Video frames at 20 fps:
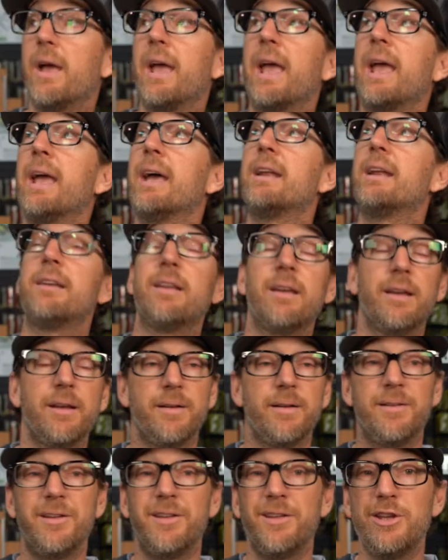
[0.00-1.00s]
And,
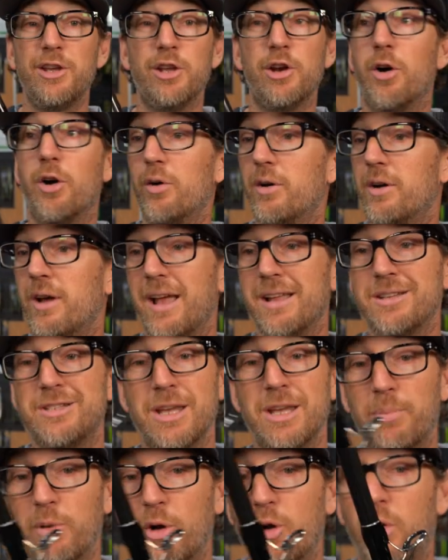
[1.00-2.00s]
you know,
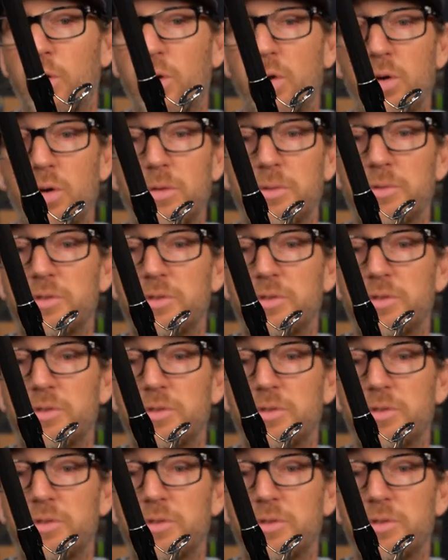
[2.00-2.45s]
typical